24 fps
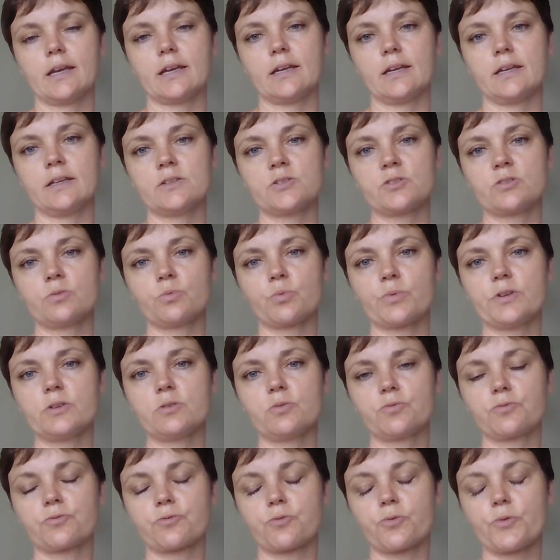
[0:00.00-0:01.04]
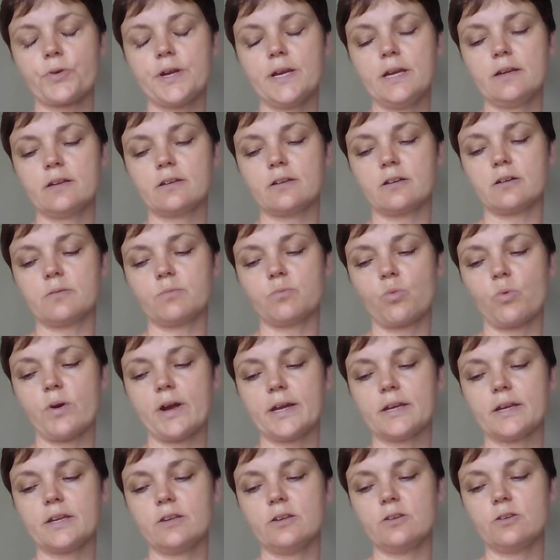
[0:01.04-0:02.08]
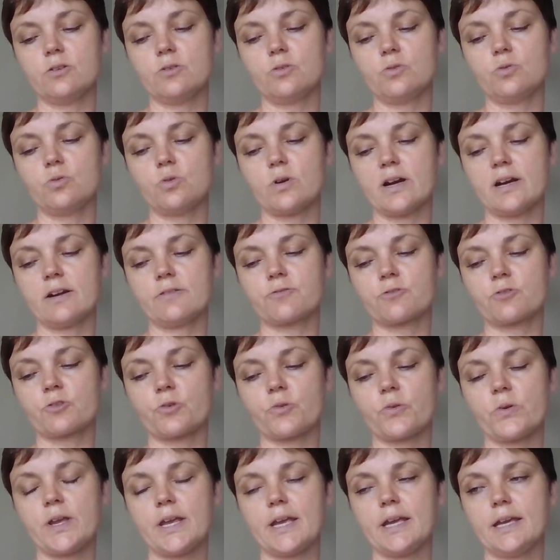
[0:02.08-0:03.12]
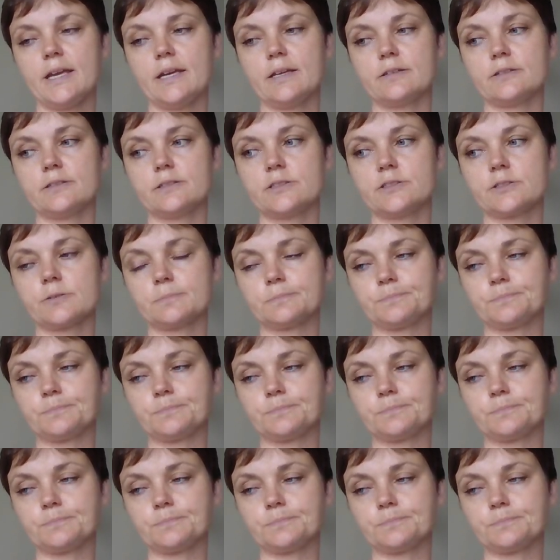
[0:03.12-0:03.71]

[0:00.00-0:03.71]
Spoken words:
it's a real freedom when you have created